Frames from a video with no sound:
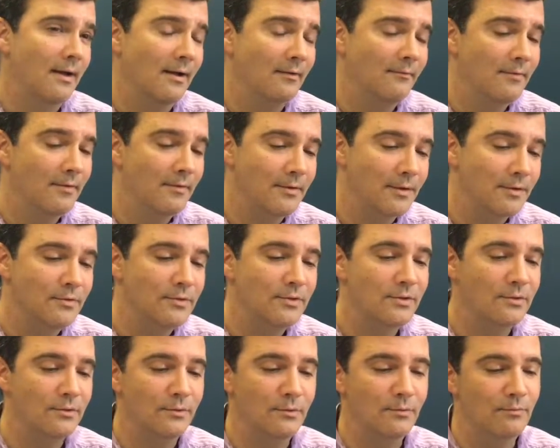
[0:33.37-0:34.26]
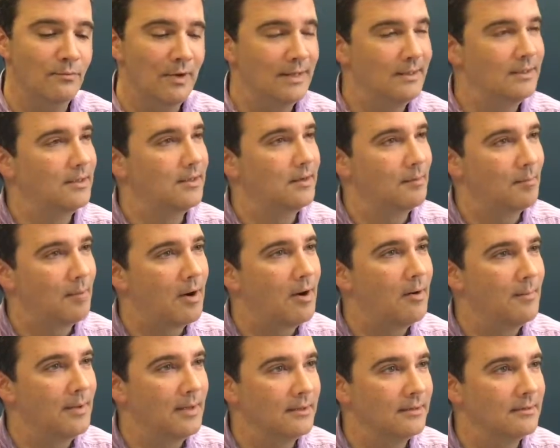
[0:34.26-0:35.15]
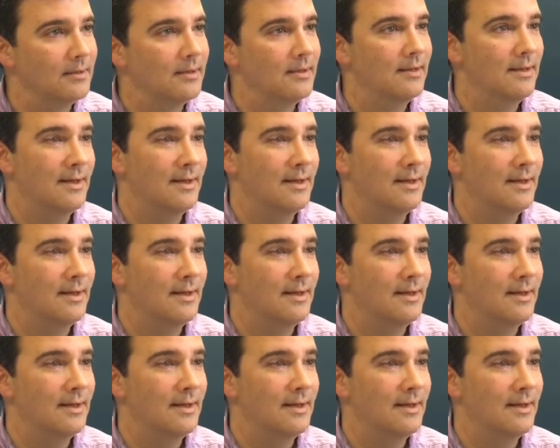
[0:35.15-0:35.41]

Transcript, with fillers: if you're used to renting an apartment,